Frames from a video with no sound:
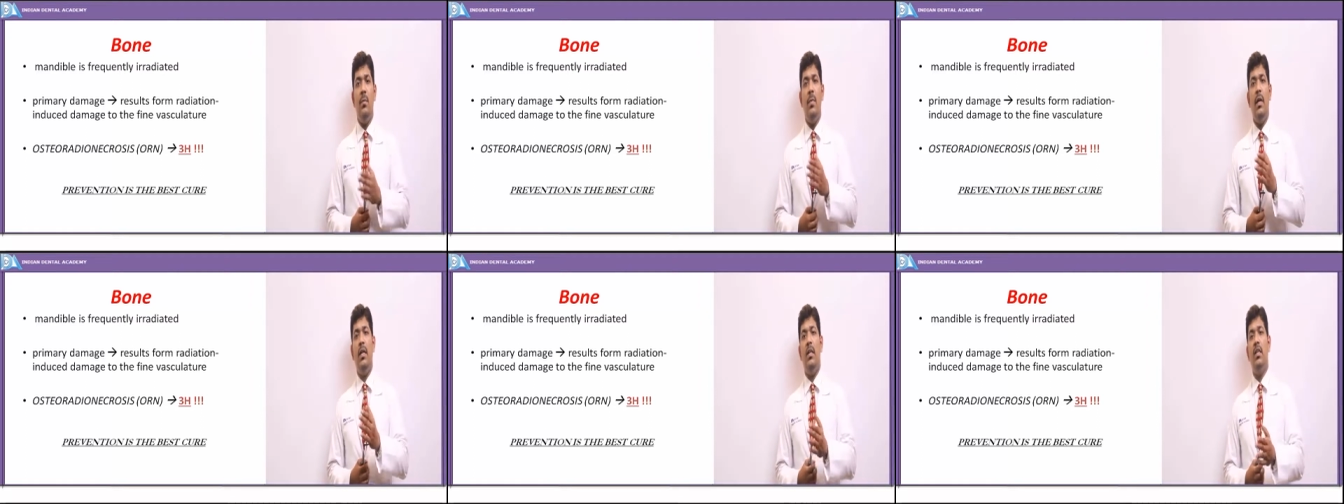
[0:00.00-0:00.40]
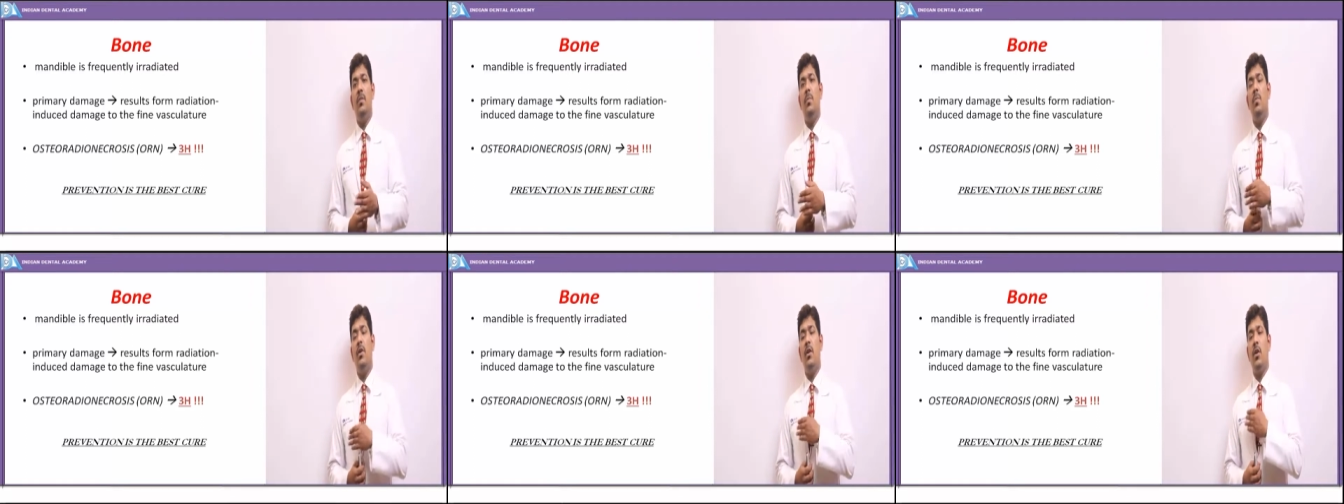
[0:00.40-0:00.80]
but it
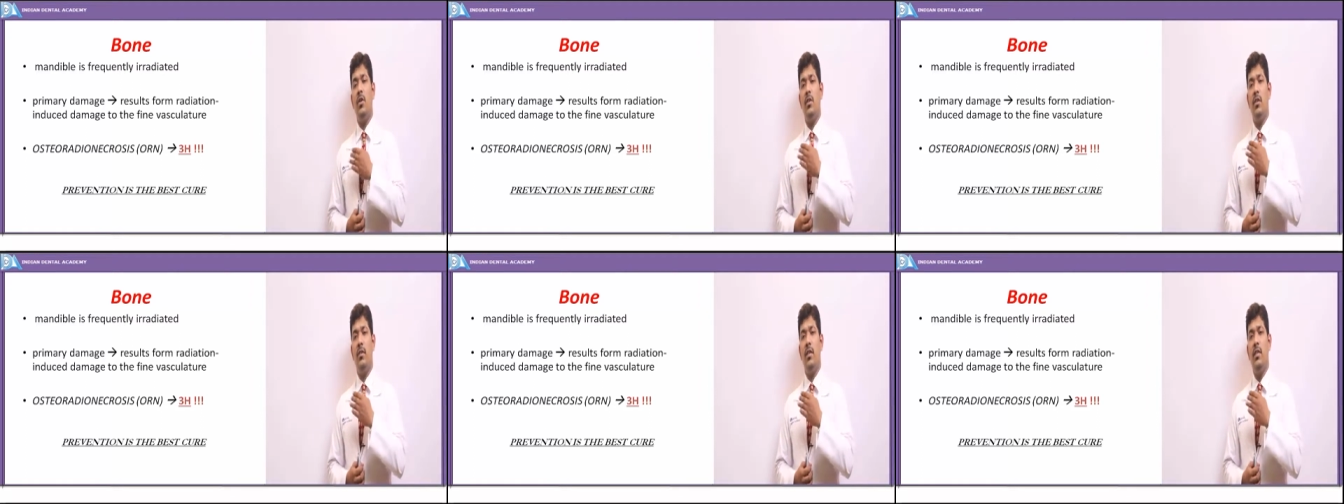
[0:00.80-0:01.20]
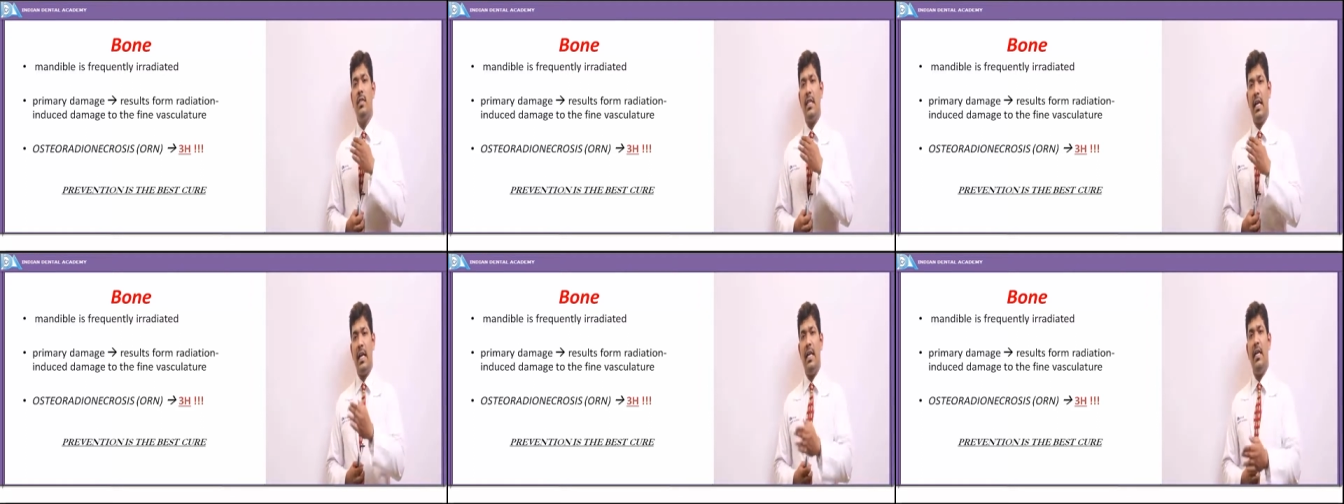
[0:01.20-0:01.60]
is because of the
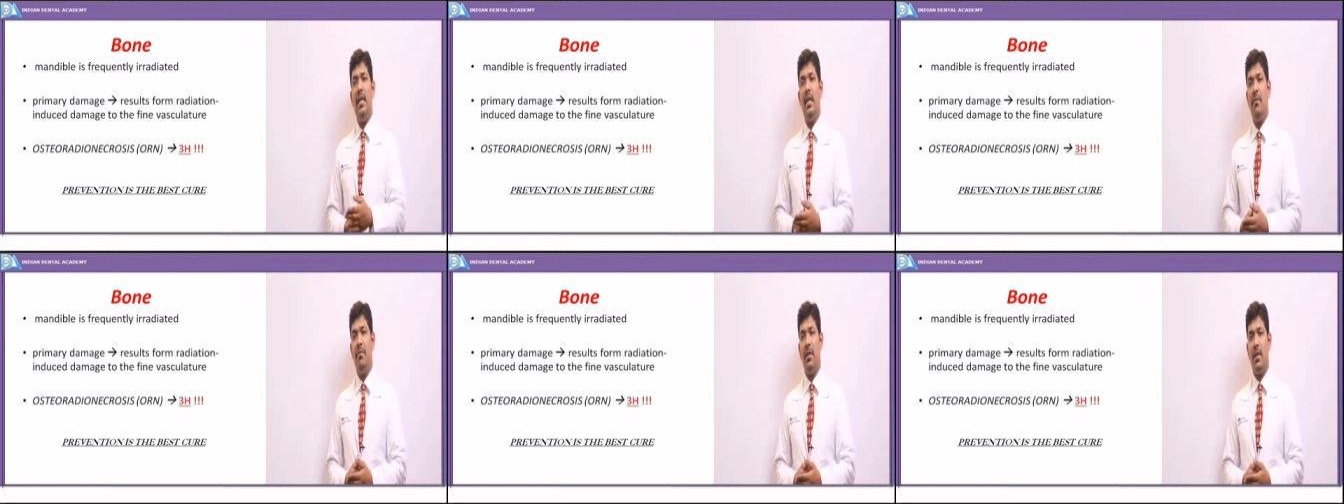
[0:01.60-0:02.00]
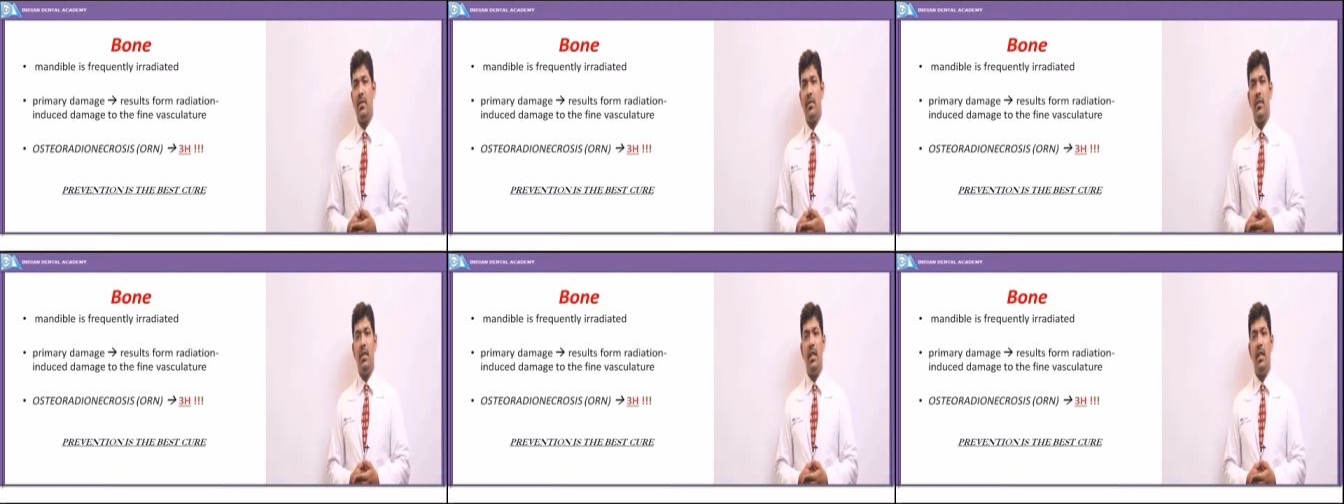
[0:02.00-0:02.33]
secondary effects,